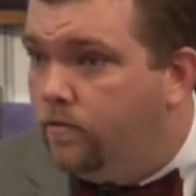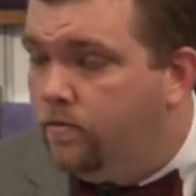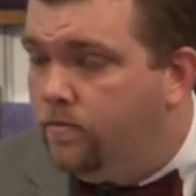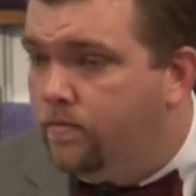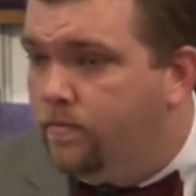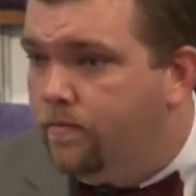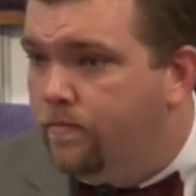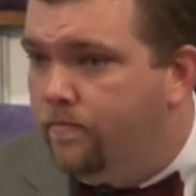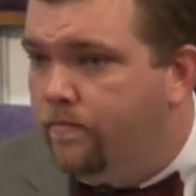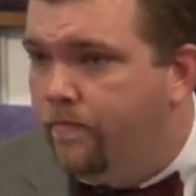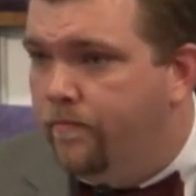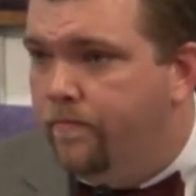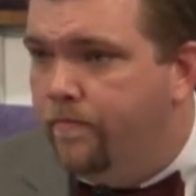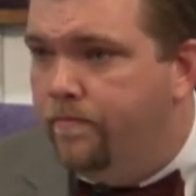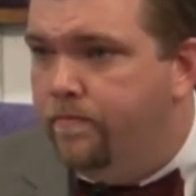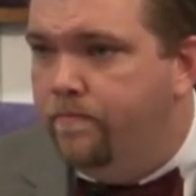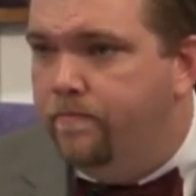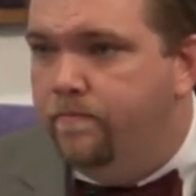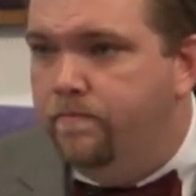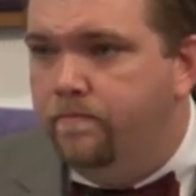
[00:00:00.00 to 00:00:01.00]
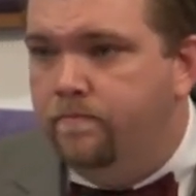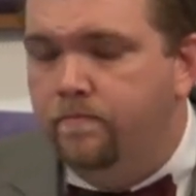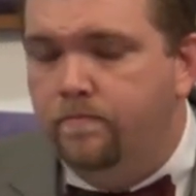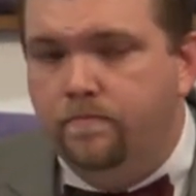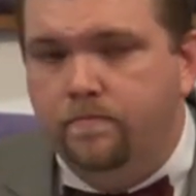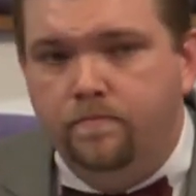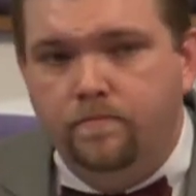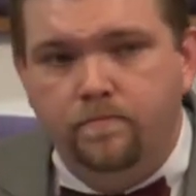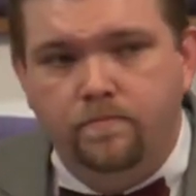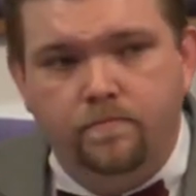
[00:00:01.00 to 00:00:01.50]

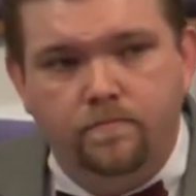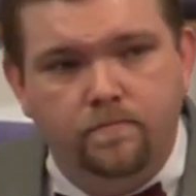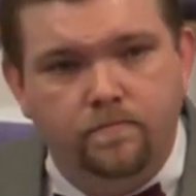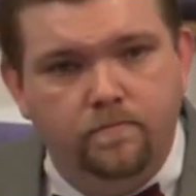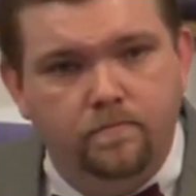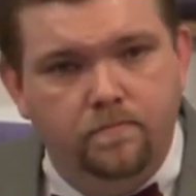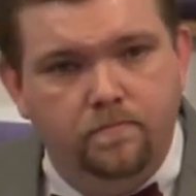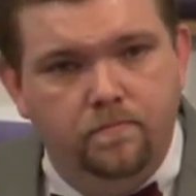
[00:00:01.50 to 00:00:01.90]
(no one is talking)